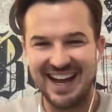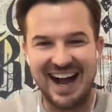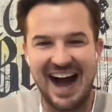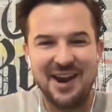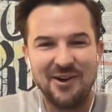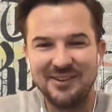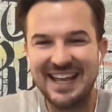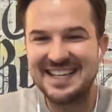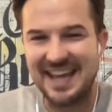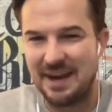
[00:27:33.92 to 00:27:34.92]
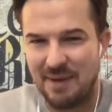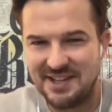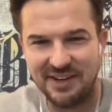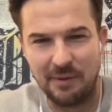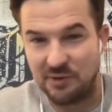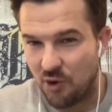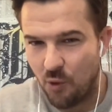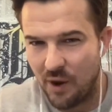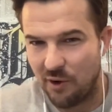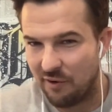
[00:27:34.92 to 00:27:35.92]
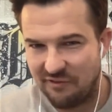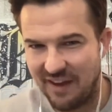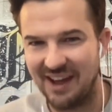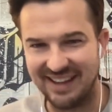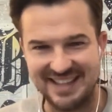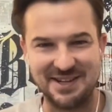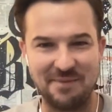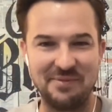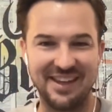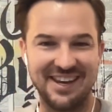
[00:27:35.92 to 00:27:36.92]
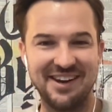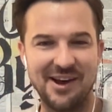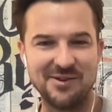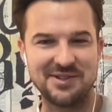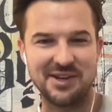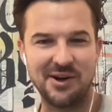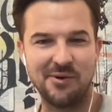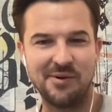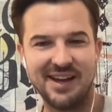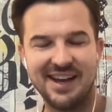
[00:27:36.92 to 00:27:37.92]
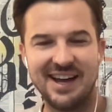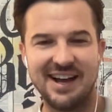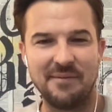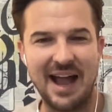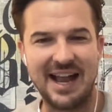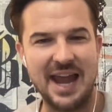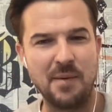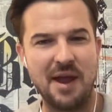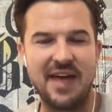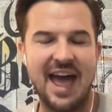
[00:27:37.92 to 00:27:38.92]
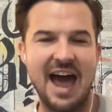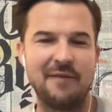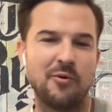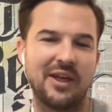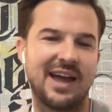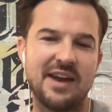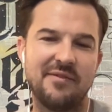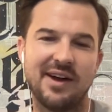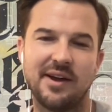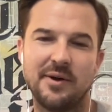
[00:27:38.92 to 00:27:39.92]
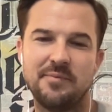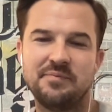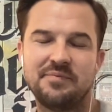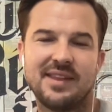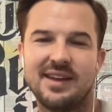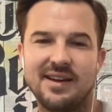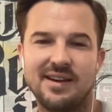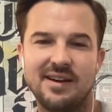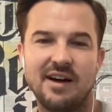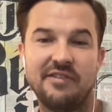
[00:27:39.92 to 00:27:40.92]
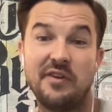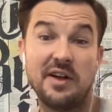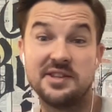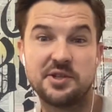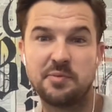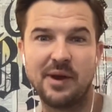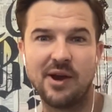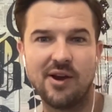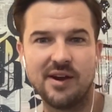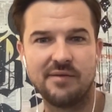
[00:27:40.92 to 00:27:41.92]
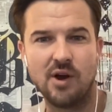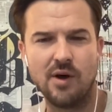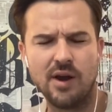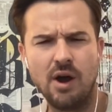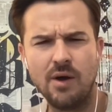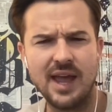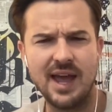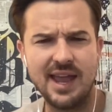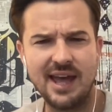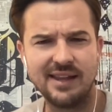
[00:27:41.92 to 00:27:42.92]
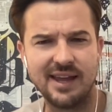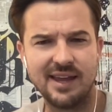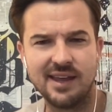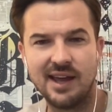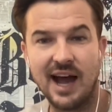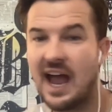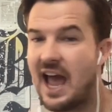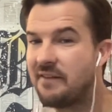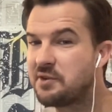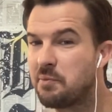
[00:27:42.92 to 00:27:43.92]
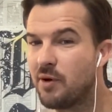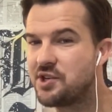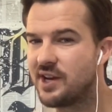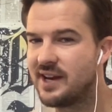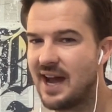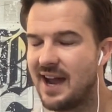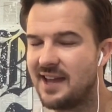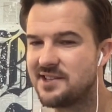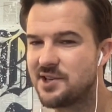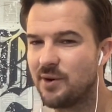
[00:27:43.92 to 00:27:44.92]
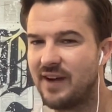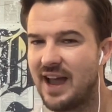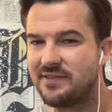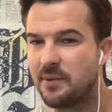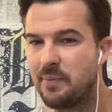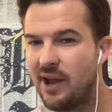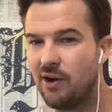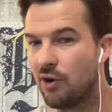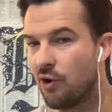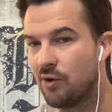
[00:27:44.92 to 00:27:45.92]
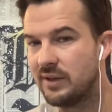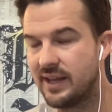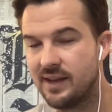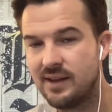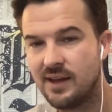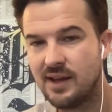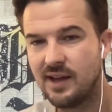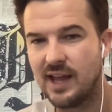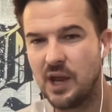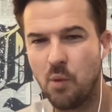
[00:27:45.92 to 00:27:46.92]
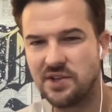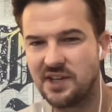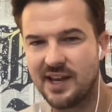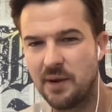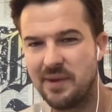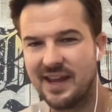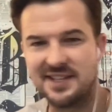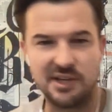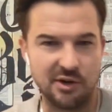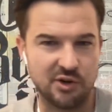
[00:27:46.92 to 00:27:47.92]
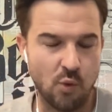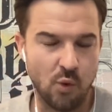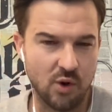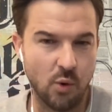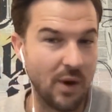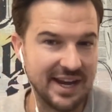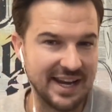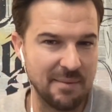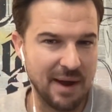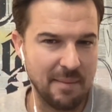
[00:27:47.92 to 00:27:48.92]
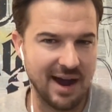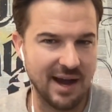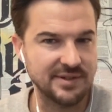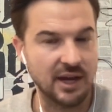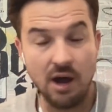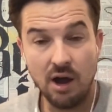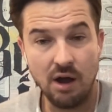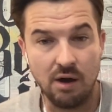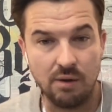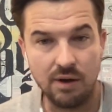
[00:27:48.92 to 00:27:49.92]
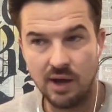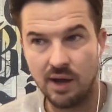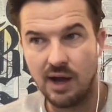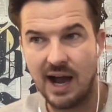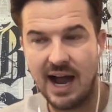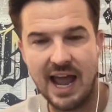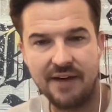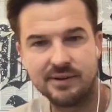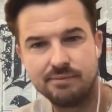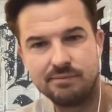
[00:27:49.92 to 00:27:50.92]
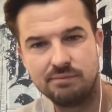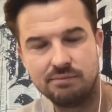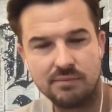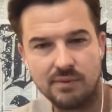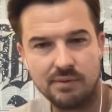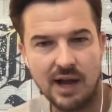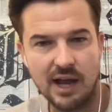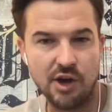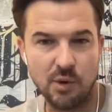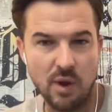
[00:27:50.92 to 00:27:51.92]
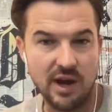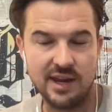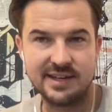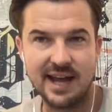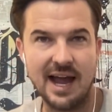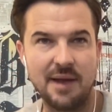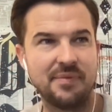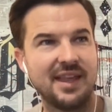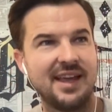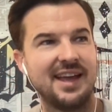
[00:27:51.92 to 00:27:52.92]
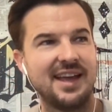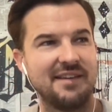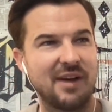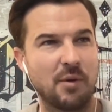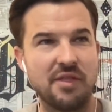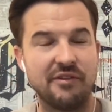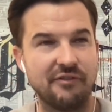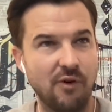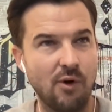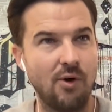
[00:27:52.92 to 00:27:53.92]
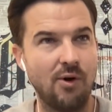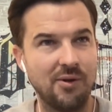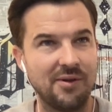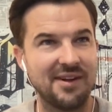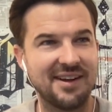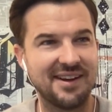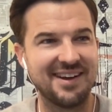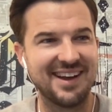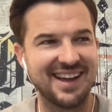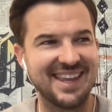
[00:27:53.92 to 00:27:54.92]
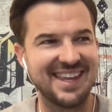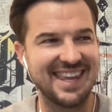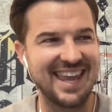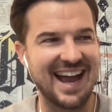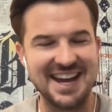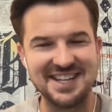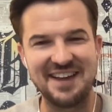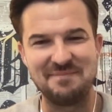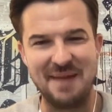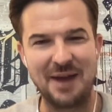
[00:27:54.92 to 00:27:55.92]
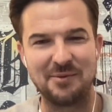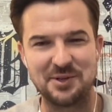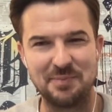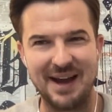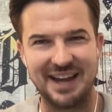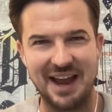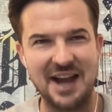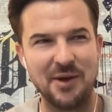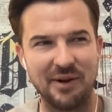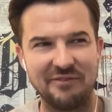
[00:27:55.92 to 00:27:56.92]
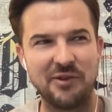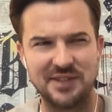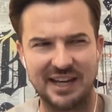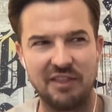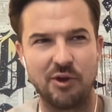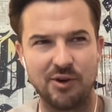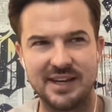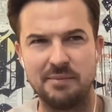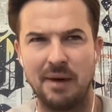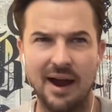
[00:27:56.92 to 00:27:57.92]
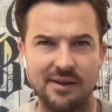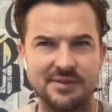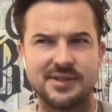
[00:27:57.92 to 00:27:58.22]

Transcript: I don't like setting myself up to quit or fail at something, you know? Yeah. So I kind of ran the half with a kind of like a, a fun spirit of going, Oh yeah, yeah. Like I have to preach at nine. So if I have to bail early, it wasn't going to be considered qu- quitting in my mind. It was like, Oh, I have to, I couldn't run it in time. If I run the full, yeah, I just have mad respect. I, I, know what it feels like at 13 miles.